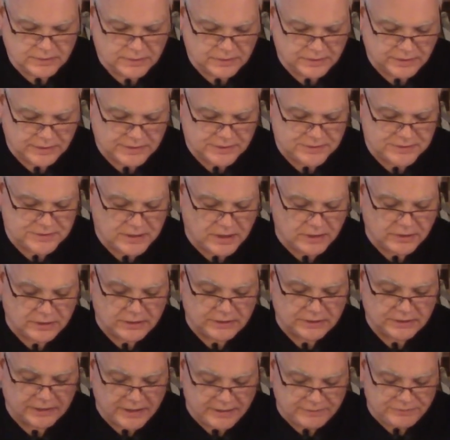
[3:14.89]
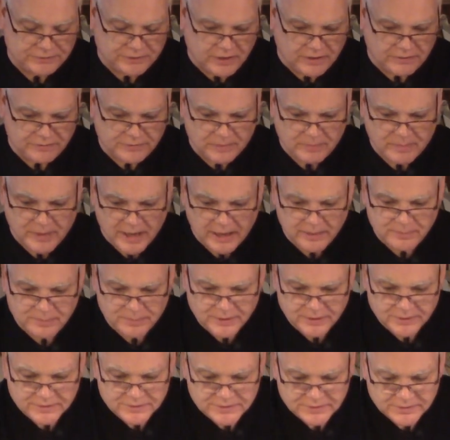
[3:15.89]
Like, it's not going to lift off the bat
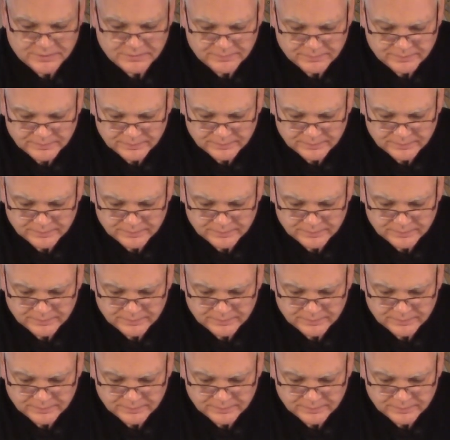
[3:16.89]
pins,